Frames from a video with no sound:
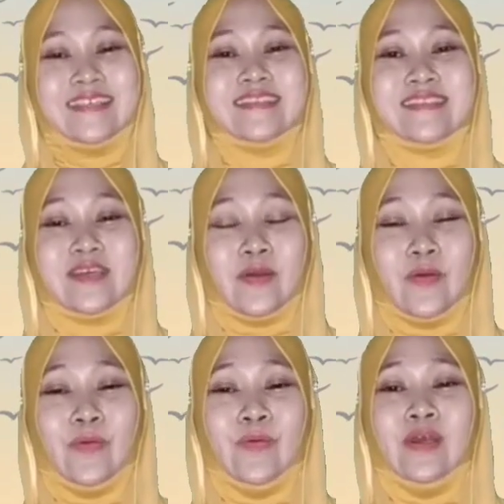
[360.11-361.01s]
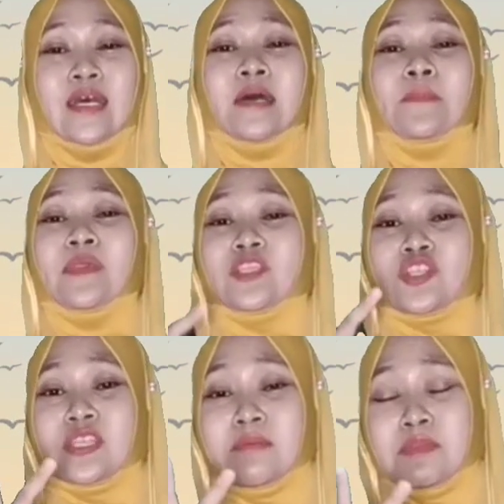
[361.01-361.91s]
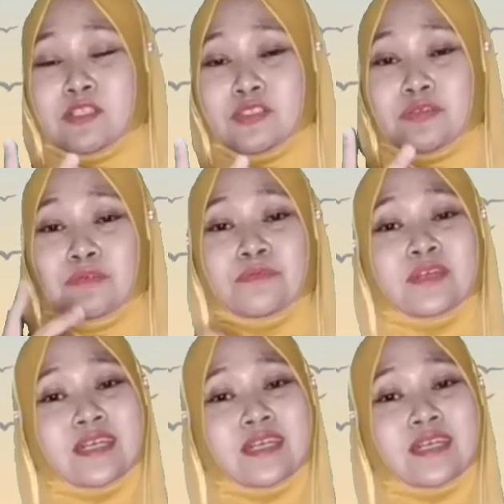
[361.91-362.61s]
So, picture number 2